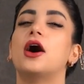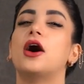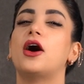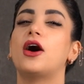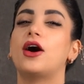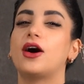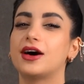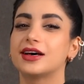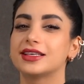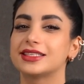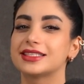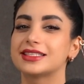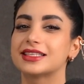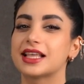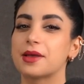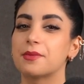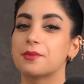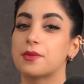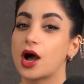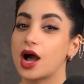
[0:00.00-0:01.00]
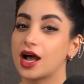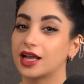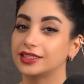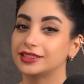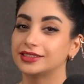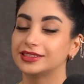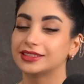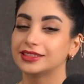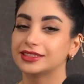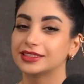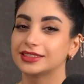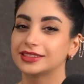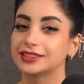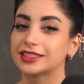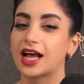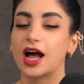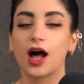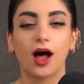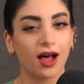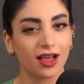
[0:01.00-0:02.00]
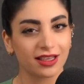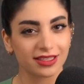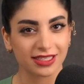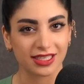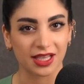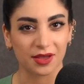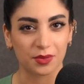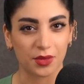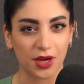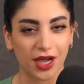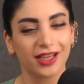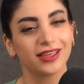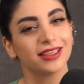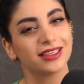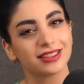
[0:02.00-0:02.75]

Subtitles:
Aseman. Aseman